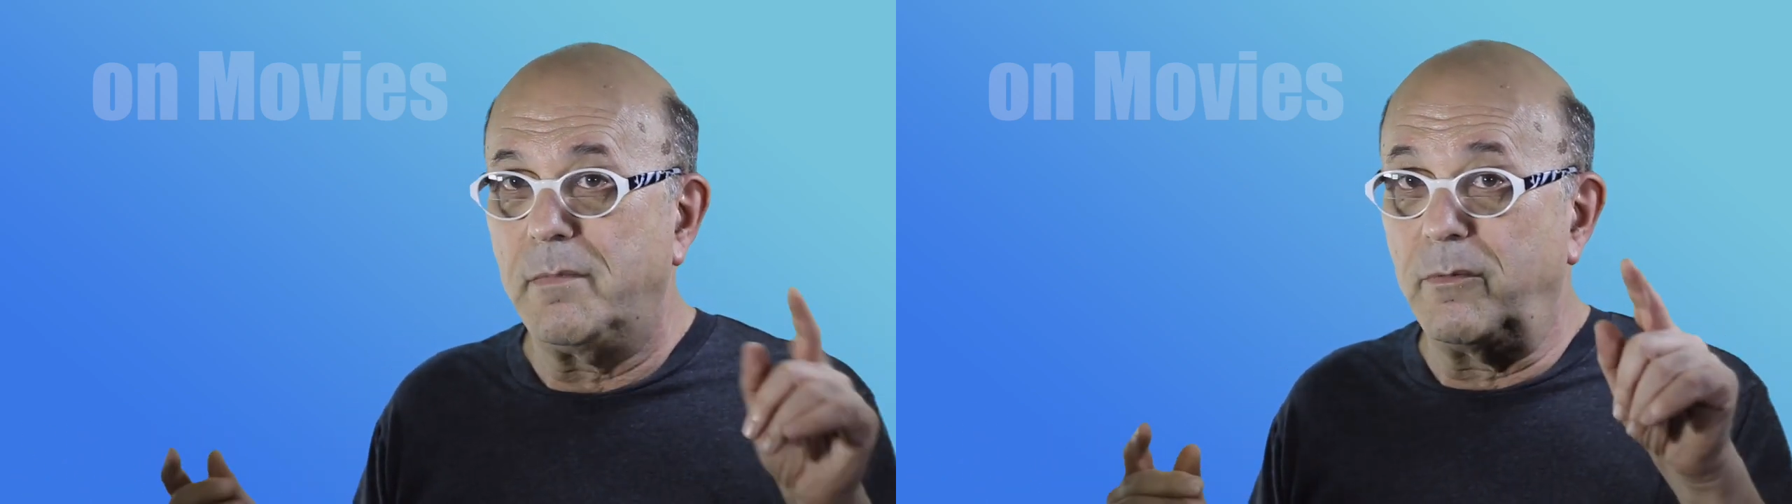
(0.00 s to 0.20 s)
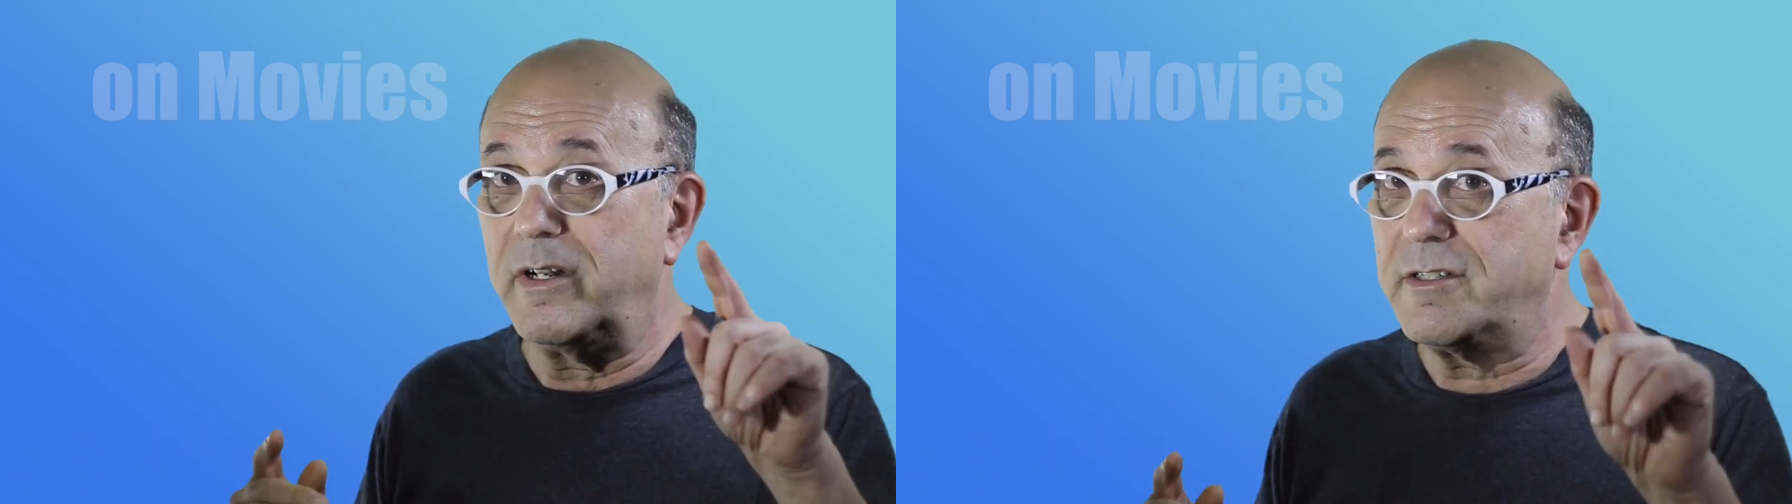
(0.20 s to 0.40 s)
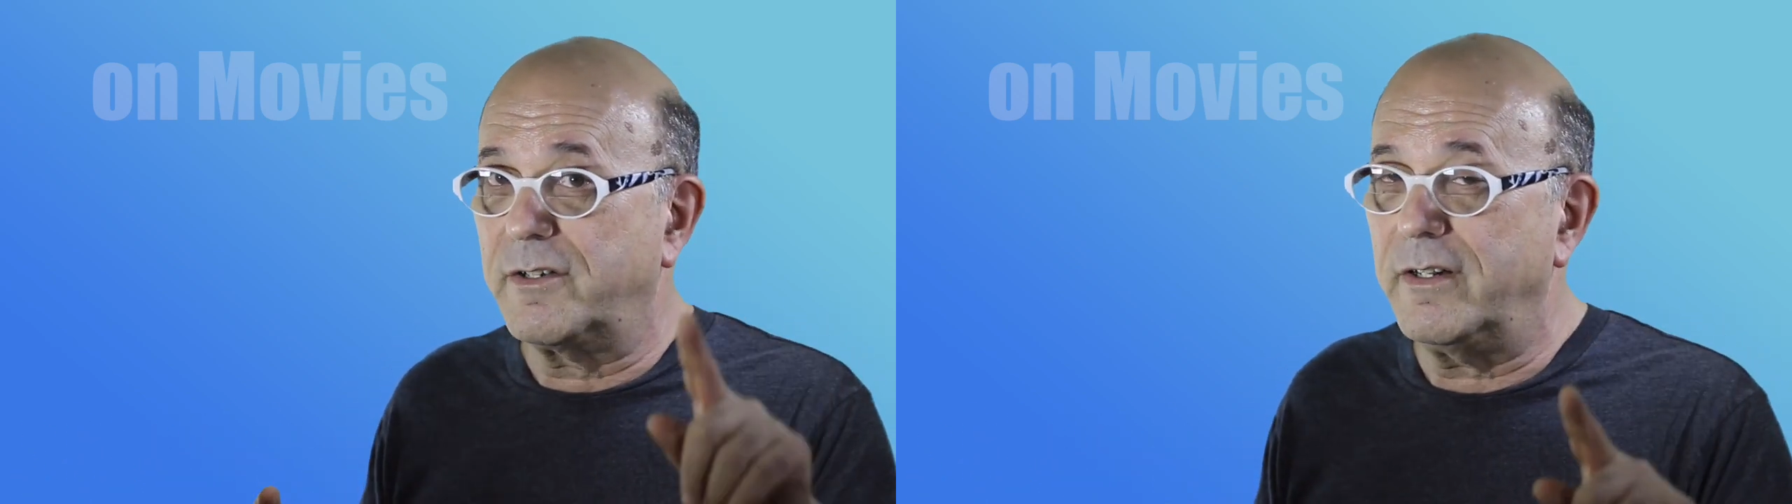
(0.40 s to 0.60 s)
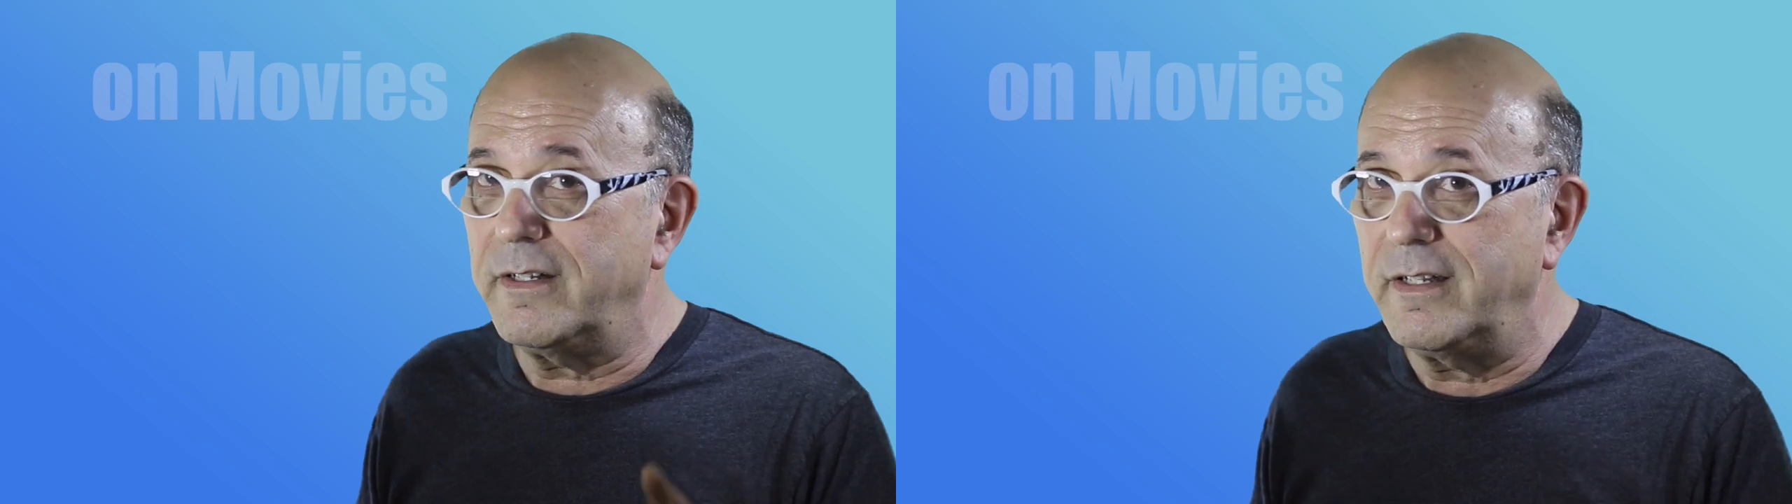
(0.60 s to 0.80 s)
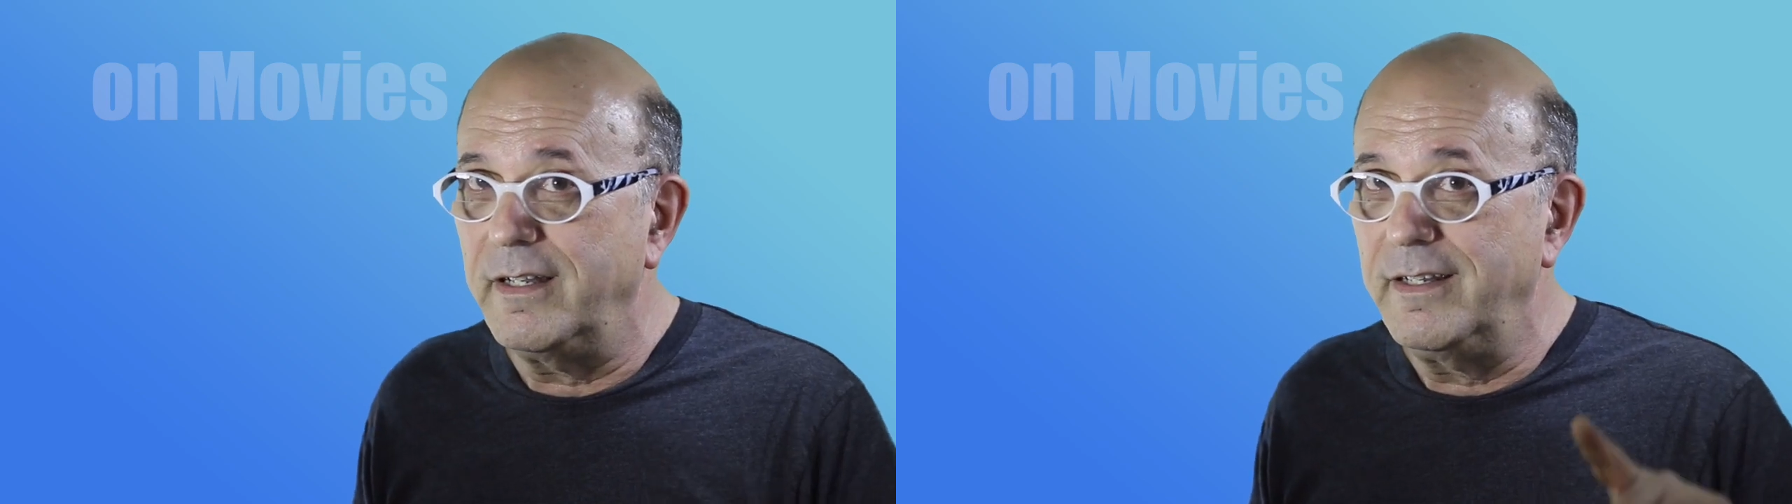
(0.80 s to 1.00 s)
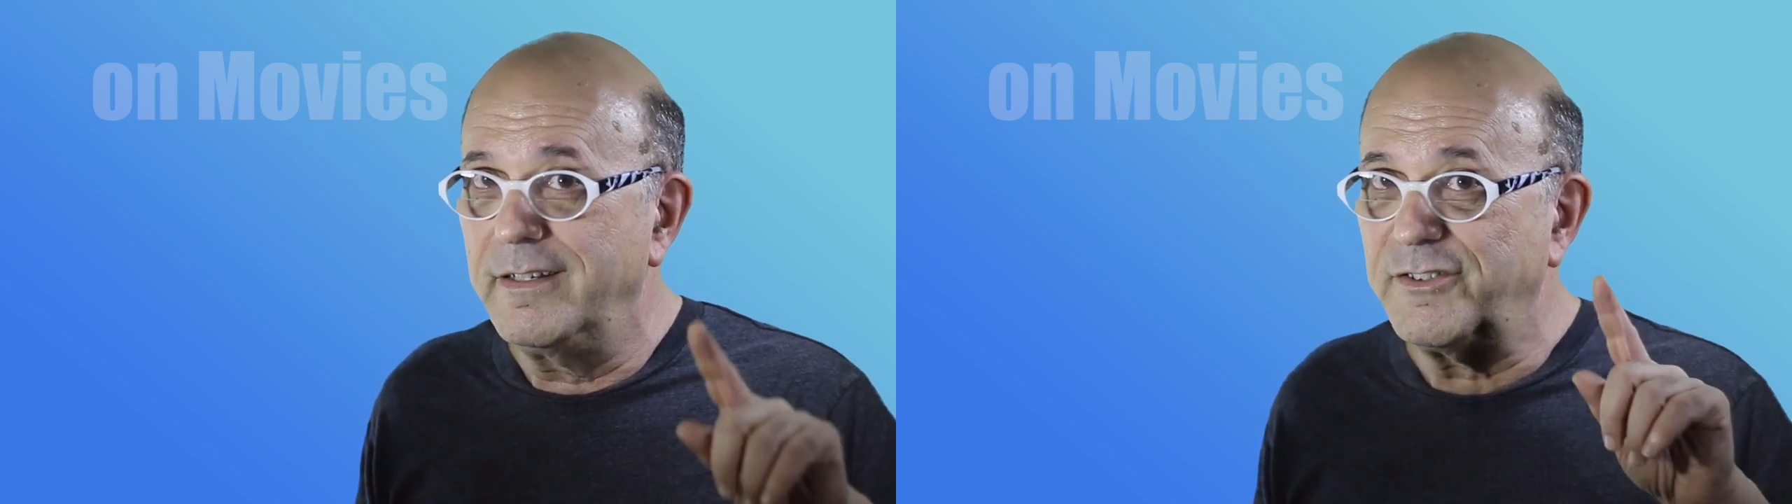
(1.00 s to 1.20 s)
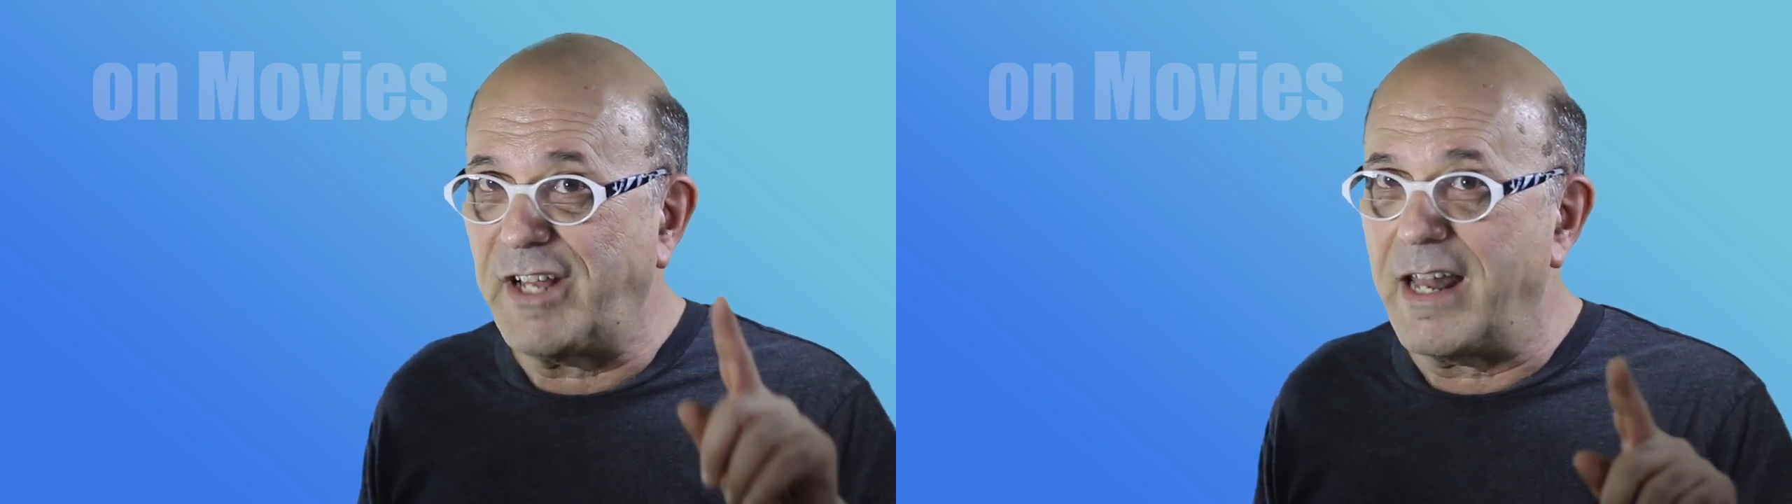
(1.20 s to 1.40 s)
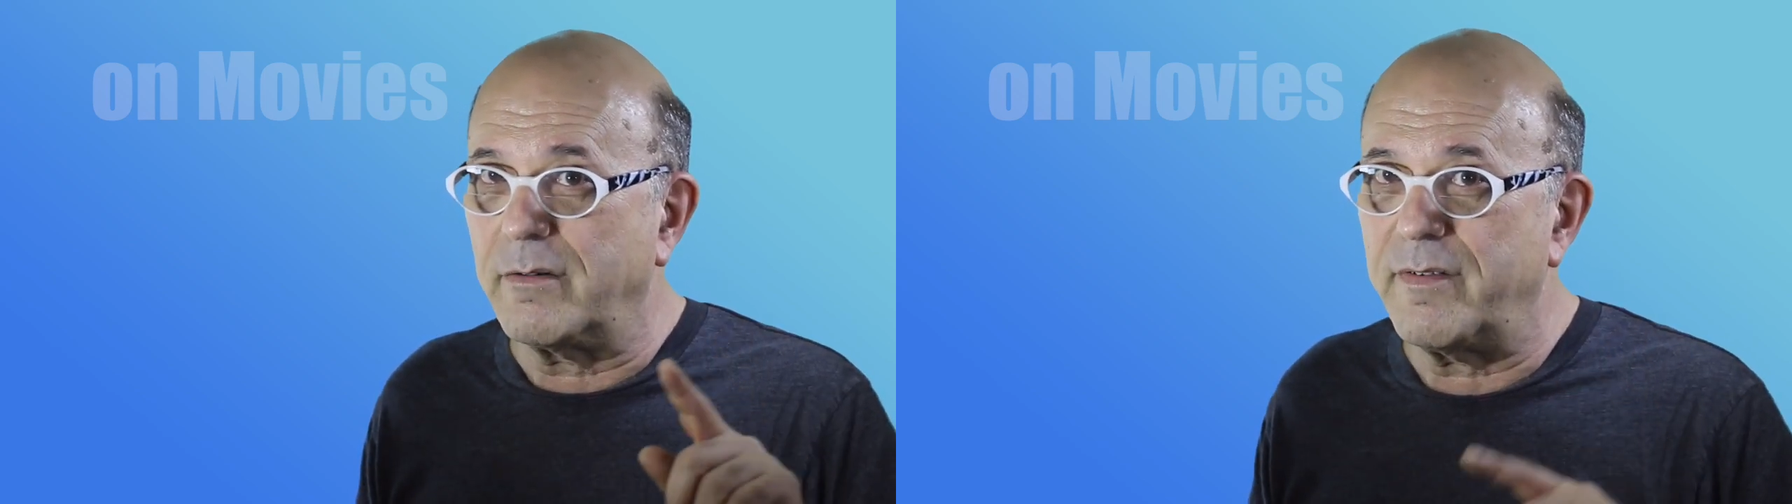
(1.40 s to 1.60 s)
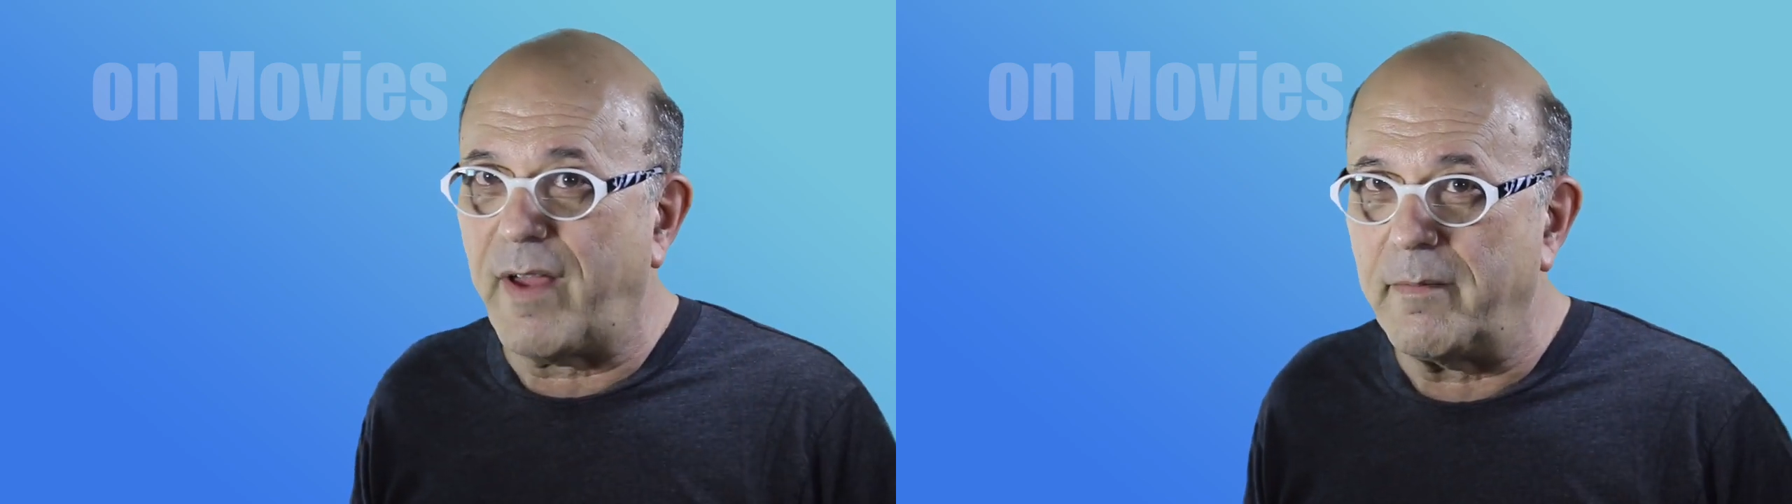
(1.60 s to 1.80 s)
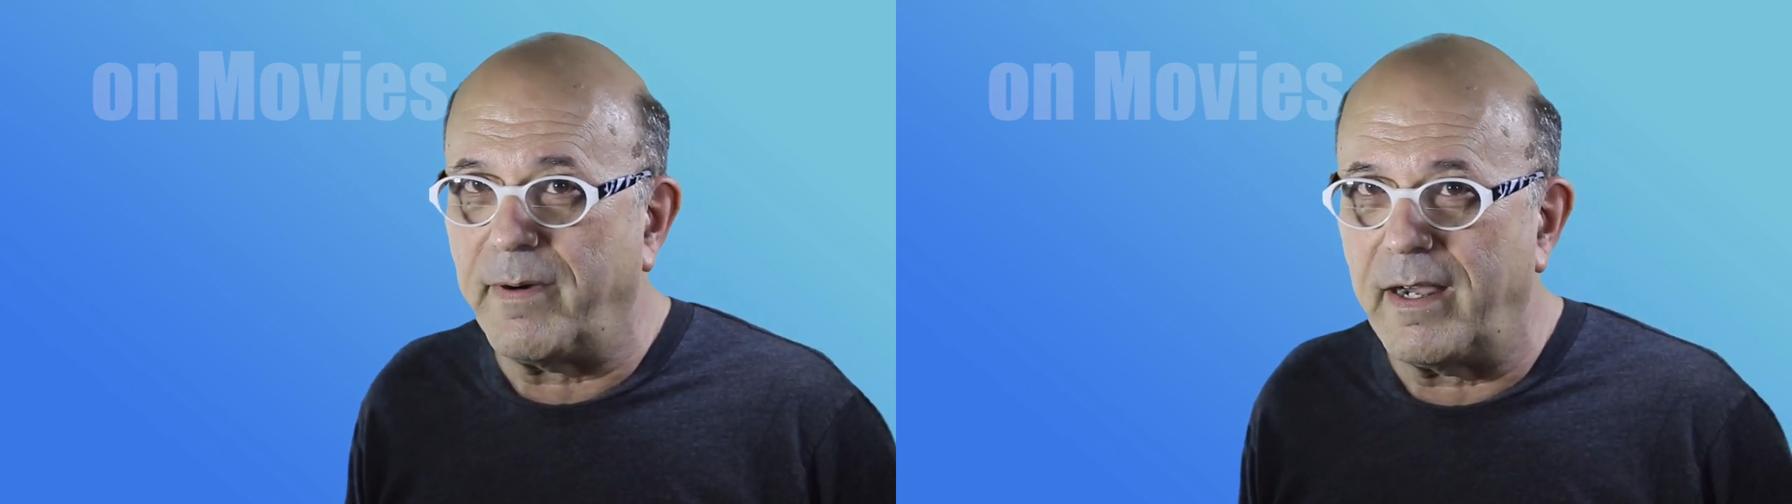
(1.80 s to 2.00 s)
But when it's good, Shadow of the
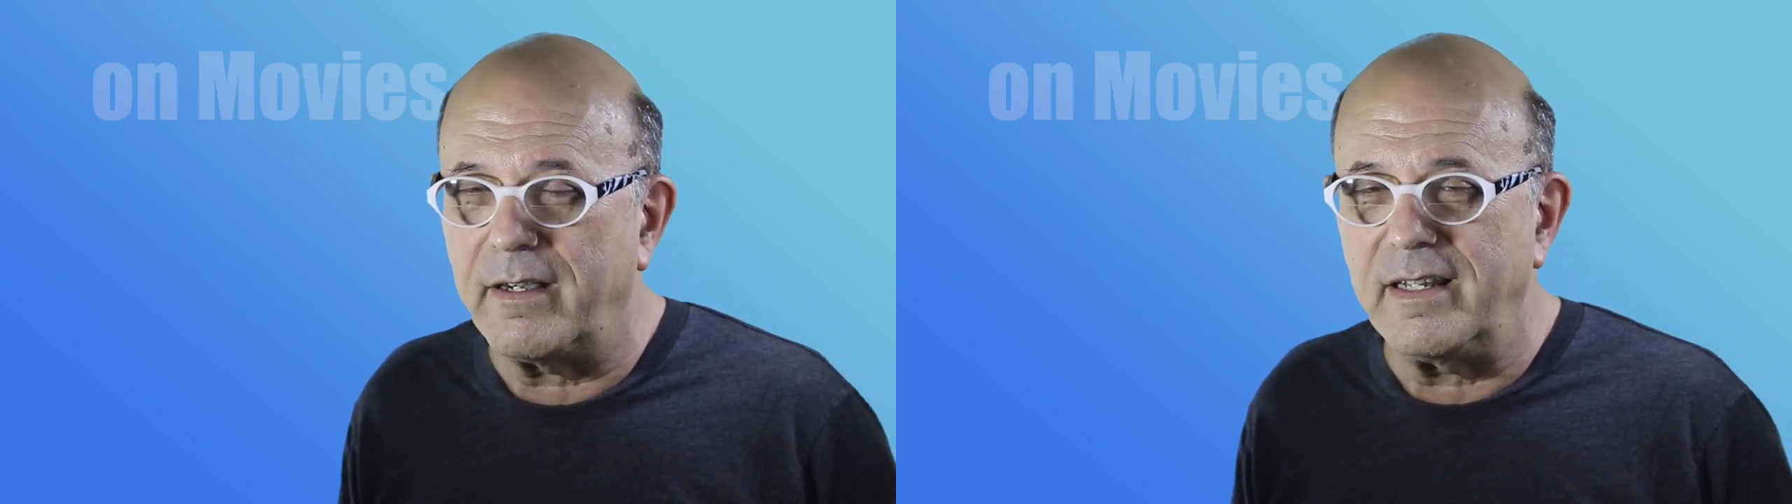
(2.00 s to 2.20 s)
Vampire